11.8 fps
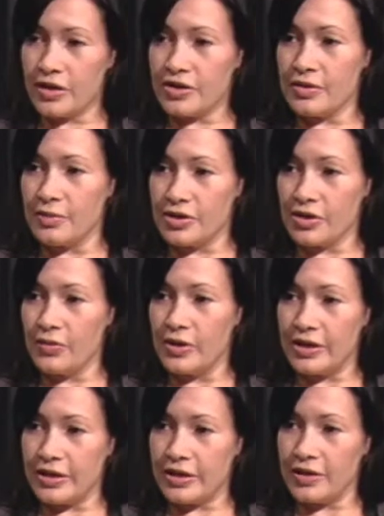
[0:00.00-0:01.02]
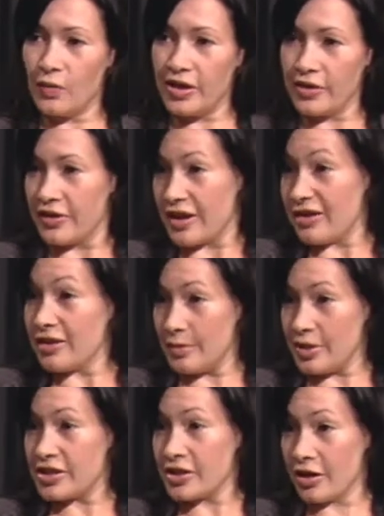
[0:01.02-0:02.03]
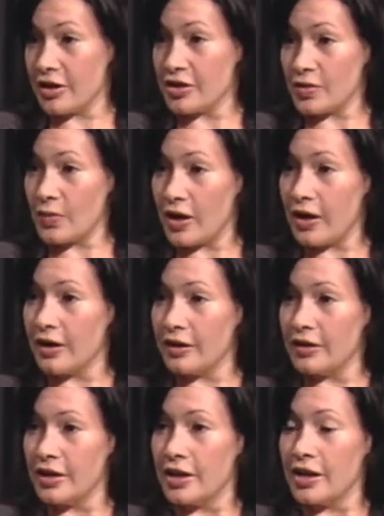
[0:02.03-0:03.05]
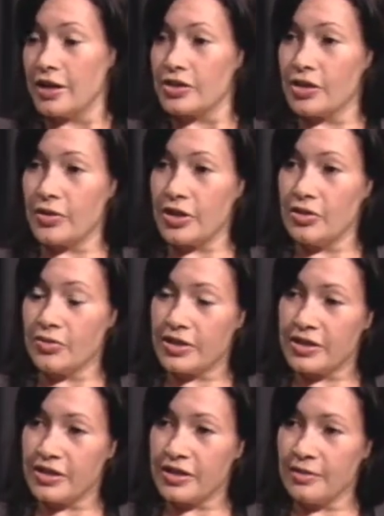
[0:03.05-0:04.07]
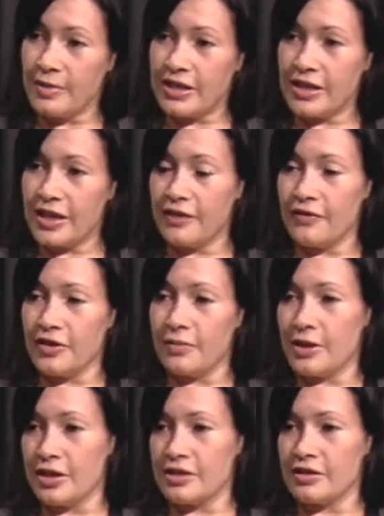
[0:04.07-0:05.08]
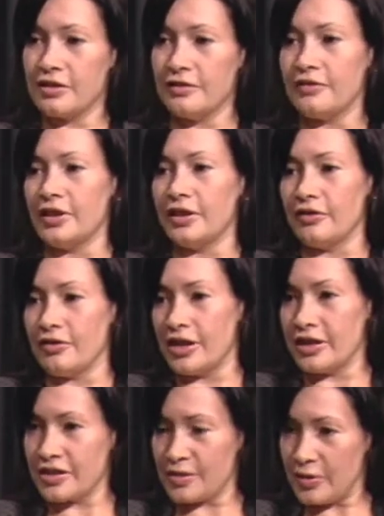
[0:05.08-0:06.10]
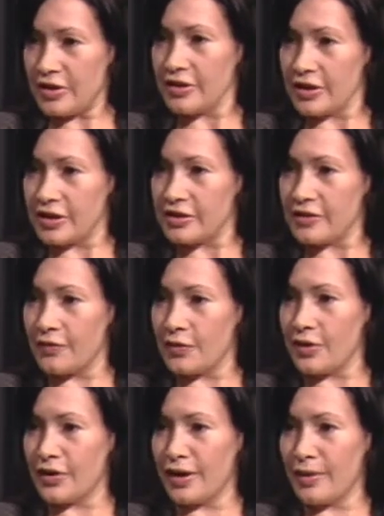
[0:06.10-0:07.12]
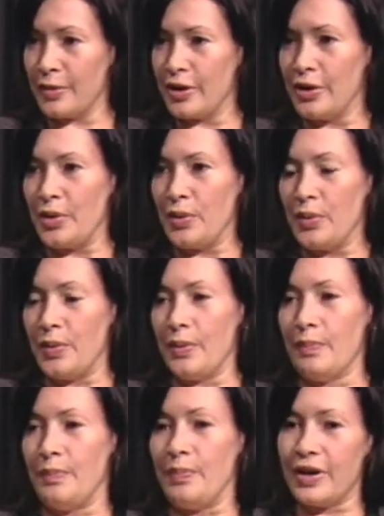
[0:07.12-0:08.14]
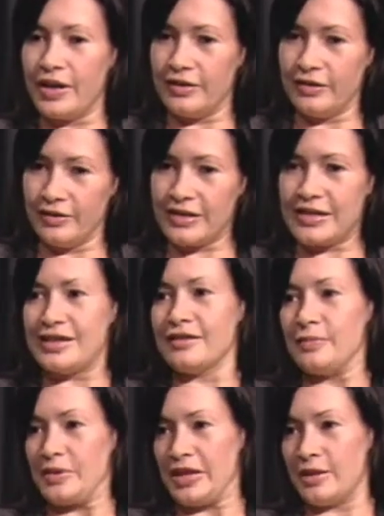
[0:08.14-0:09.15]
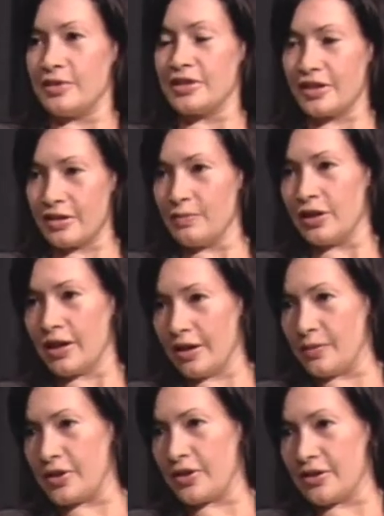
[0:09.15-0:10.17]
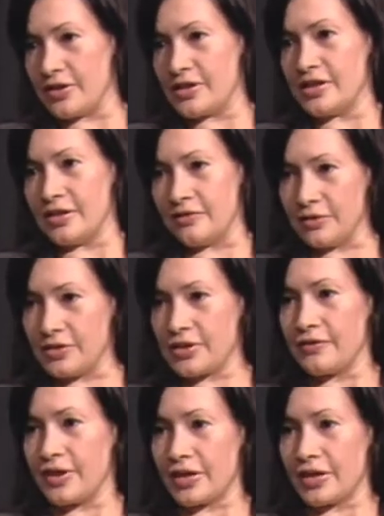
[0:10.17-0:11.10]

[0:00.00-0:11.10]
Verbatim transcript: customers are willing, where their limits are as well, so that you can still maintain a very positive and great experience for them but still be able to comply with all the city rules and